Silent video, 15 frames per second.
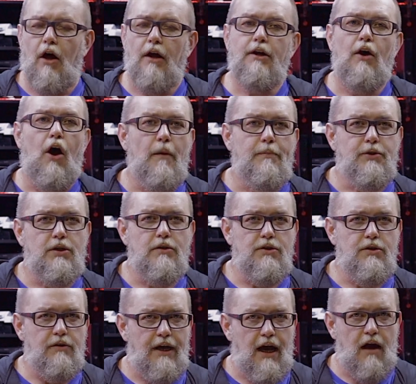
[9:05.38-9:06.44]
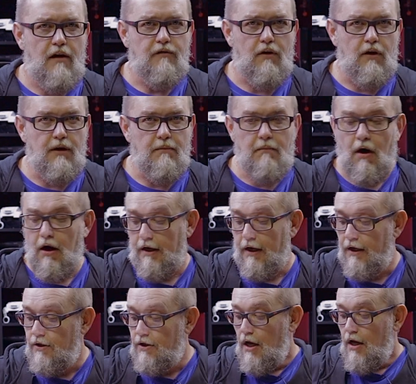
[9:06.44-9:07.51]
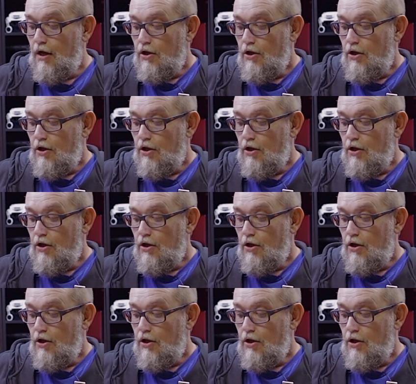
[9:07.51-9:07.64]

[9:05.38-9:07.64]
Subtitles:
other options you have on the market.